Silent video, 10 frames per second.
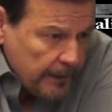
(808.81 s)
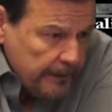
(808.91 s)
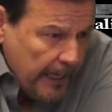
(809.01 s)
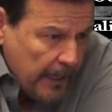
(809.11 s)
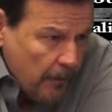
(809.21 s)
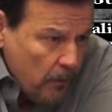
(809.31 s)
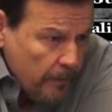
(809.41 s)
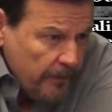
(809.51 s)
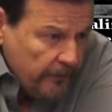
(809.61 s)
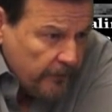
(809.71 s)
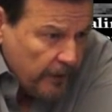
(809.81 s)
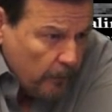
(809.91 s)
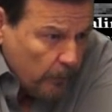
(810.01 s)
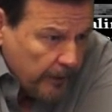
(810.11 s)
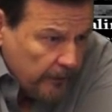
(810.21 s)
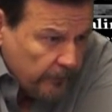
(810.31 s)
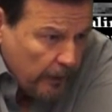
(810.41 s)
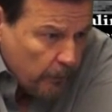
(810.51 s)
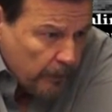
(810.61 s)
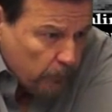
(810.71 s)
now, let me see. We got
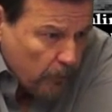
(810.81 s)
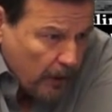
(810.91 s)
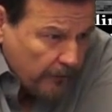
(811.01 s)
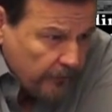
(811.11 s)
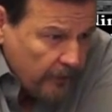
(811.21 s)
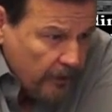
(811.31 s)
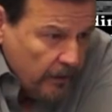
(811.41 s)
Sedgwick, Ross.